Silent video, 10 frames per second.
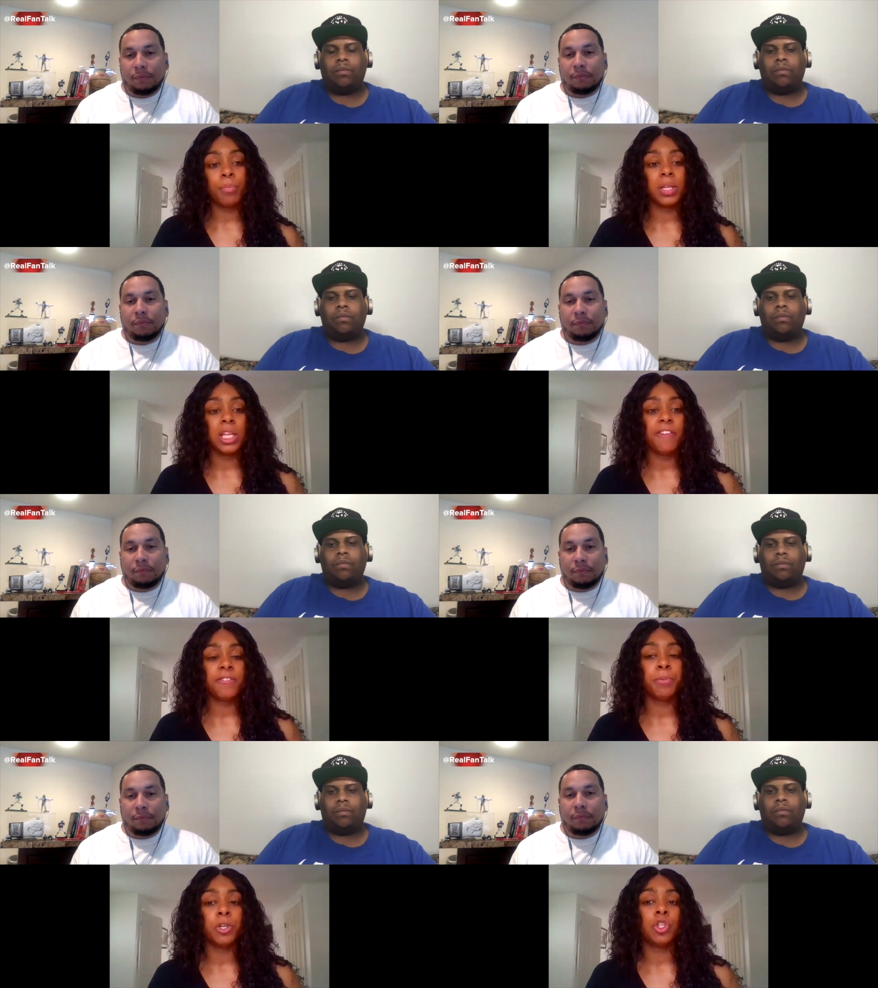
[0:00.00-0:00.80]
Speaker 1: own
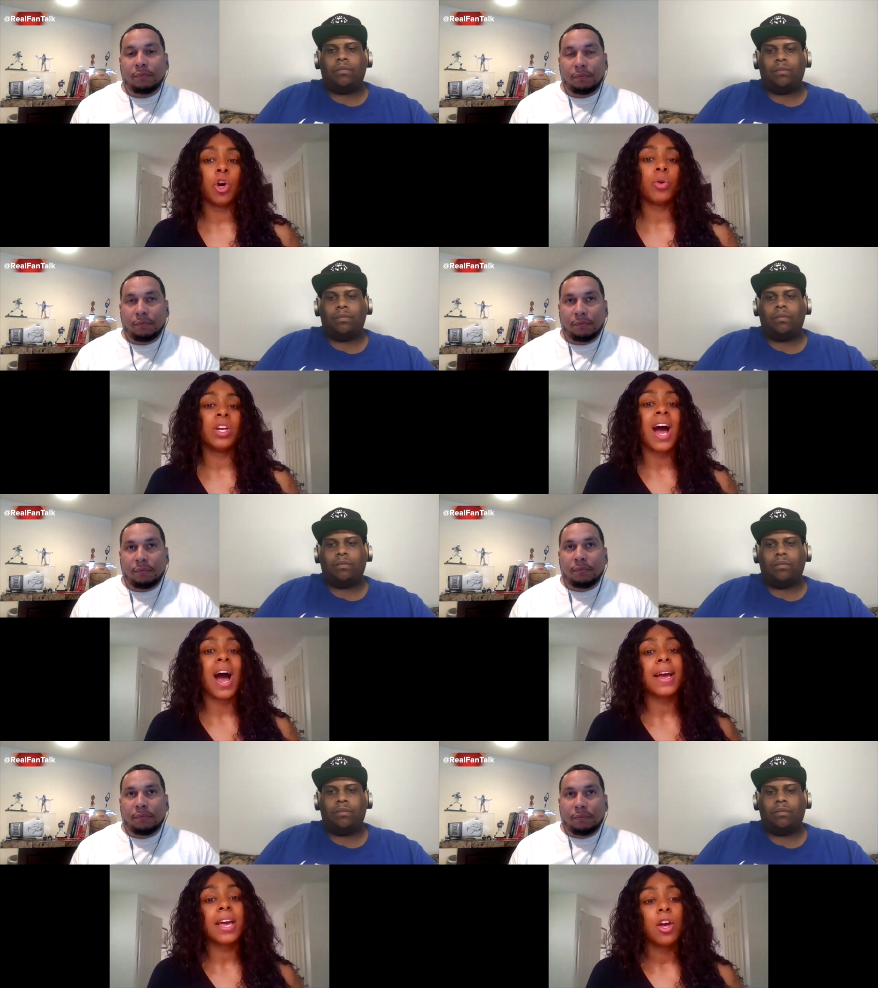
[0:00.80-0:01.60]
beliefs, but don't
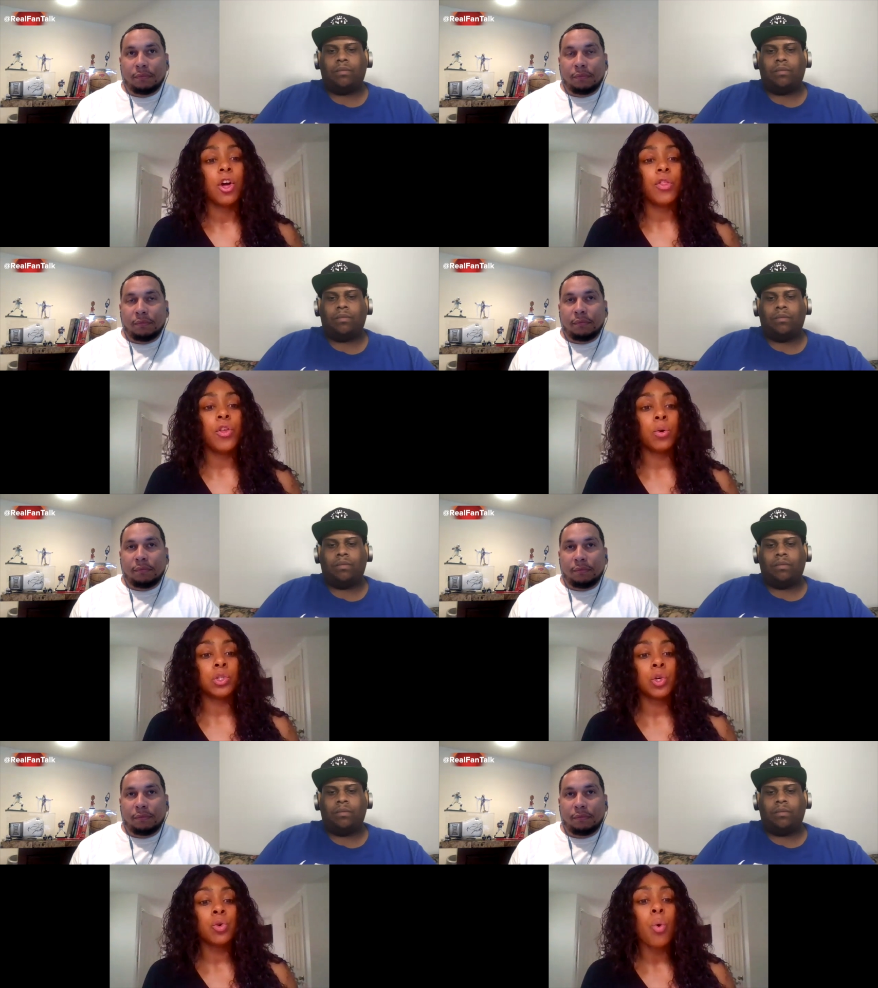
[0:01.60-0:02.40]
knock."
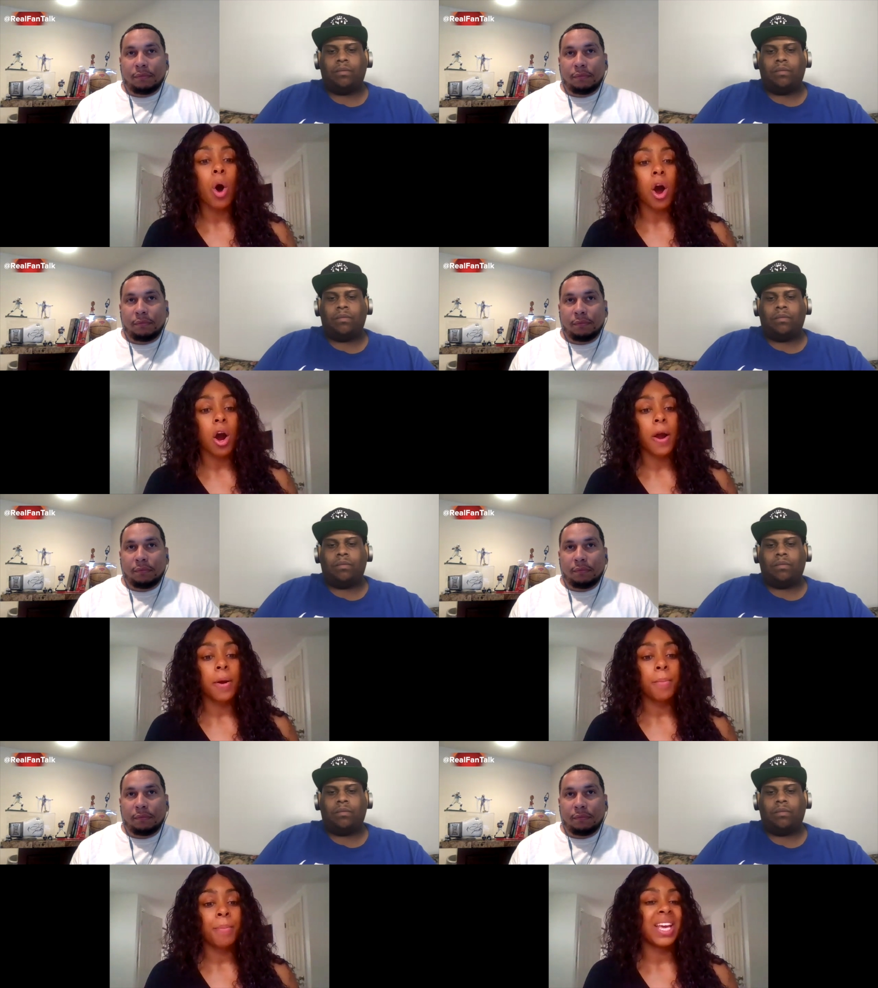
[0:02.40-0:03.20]
those who
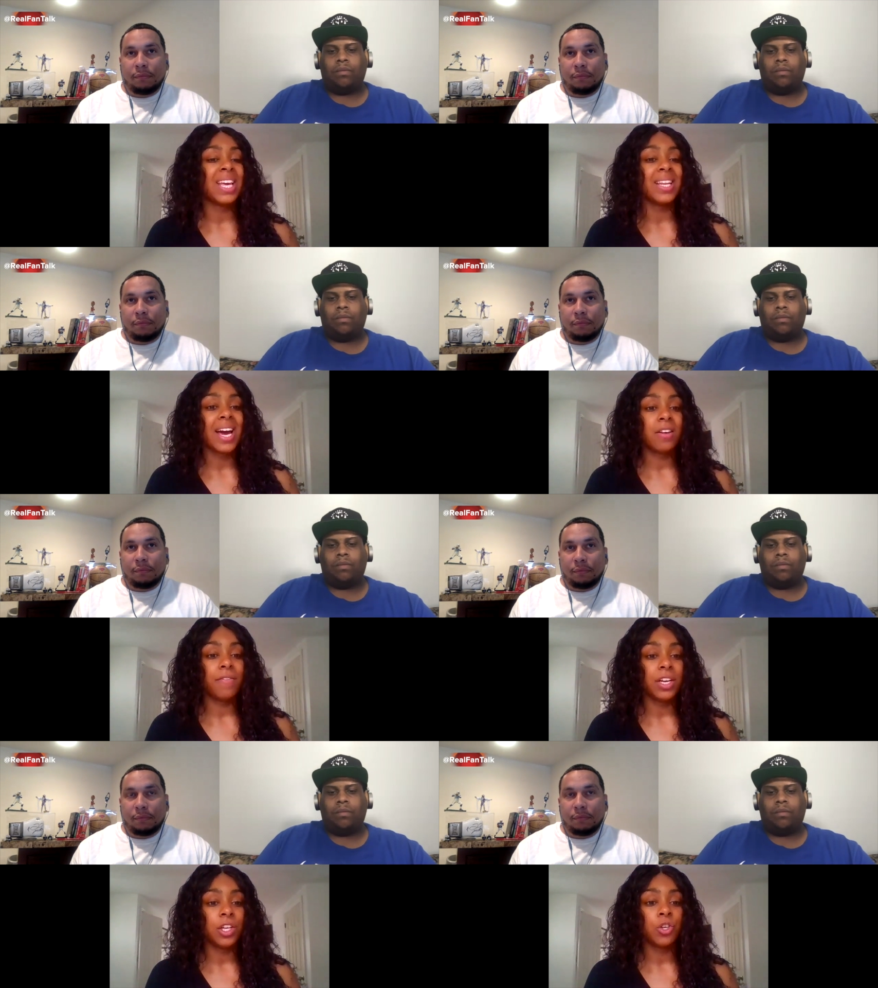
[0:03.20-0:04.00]
are making light
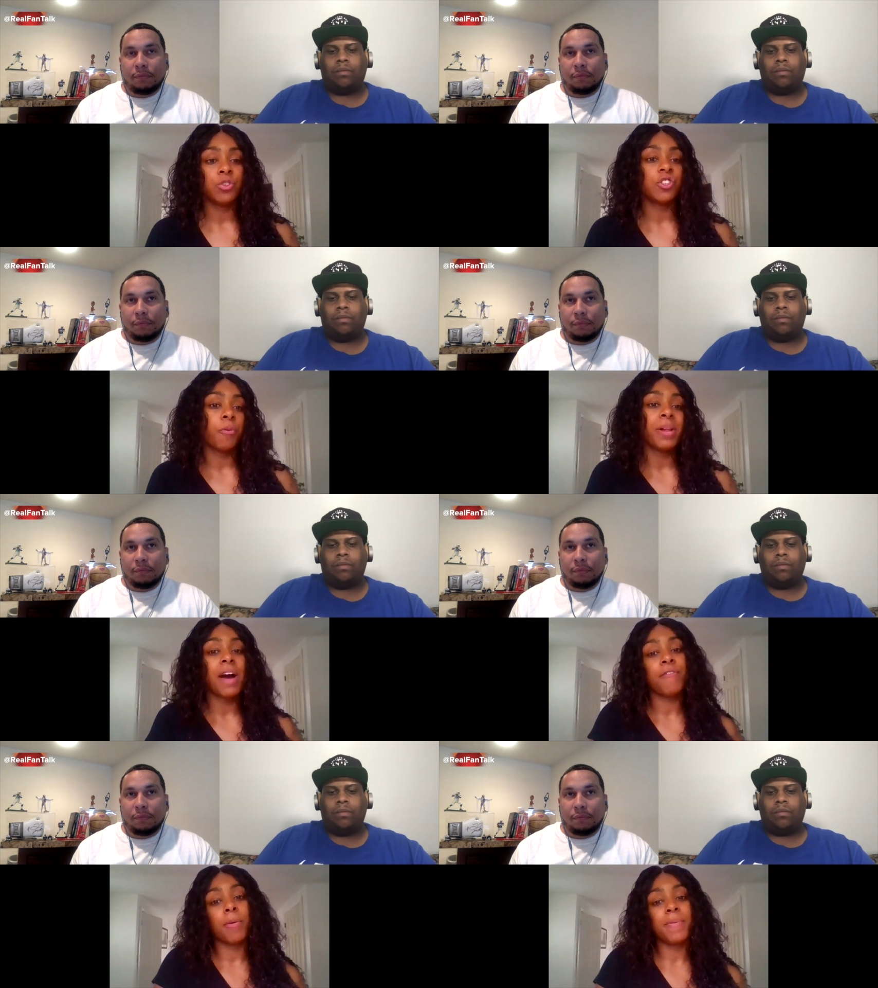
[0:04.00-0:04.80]
of it and using their
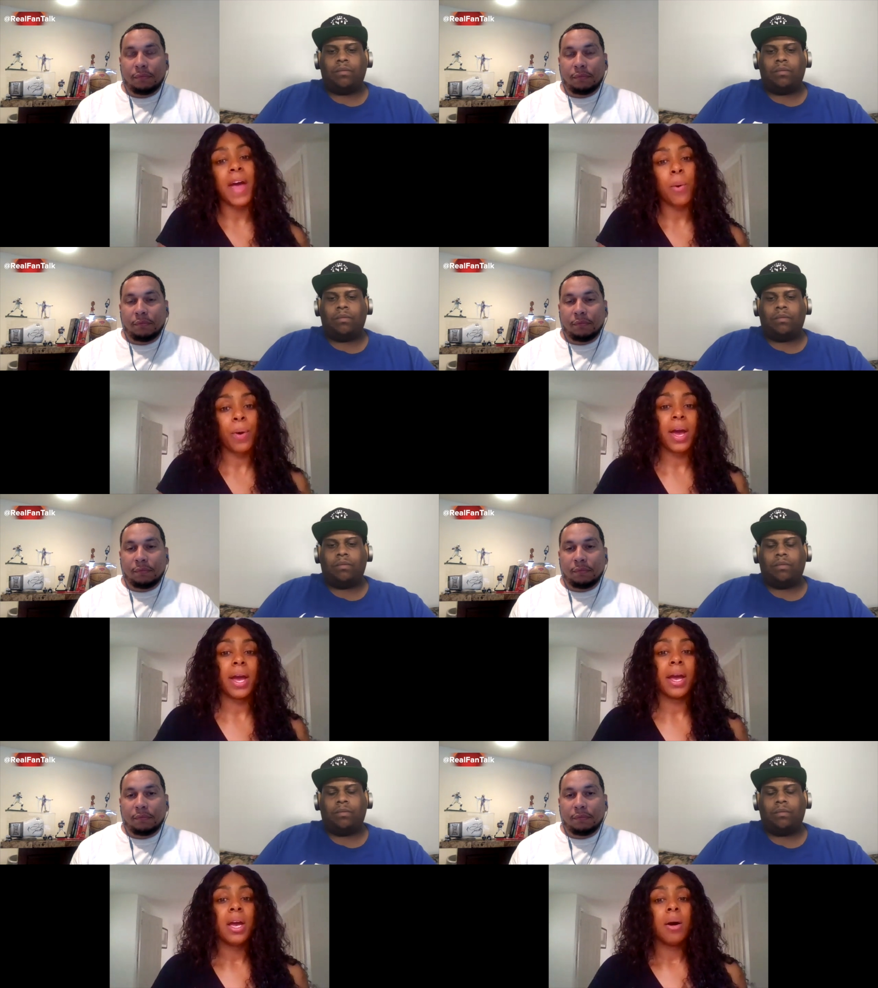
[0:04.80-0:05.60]
platform in that
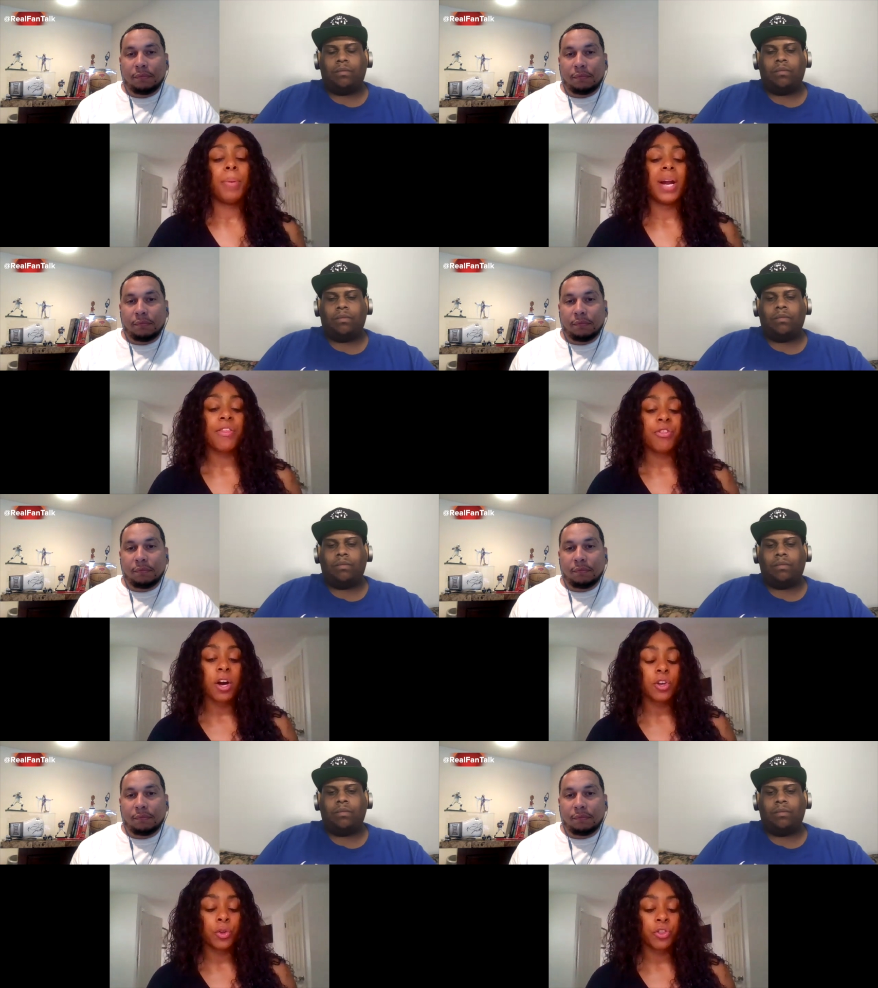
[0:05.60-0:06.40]
way but i
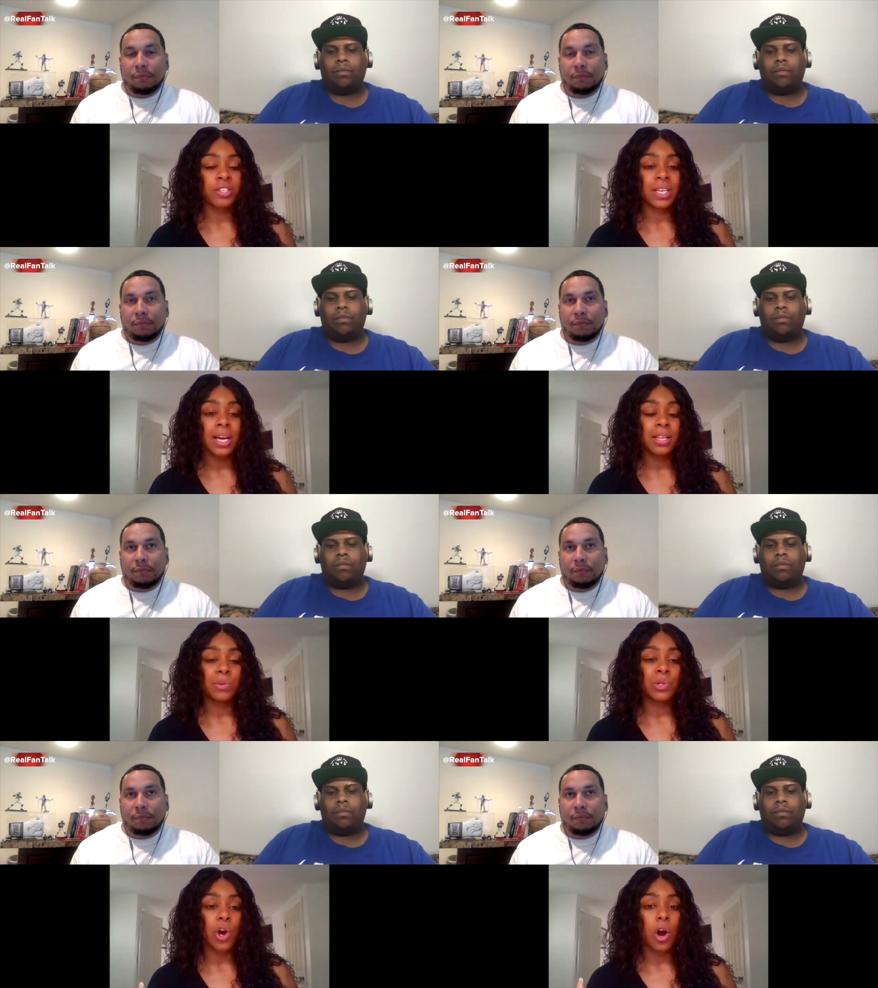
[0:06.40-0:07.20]
thought you know thursday night this was a,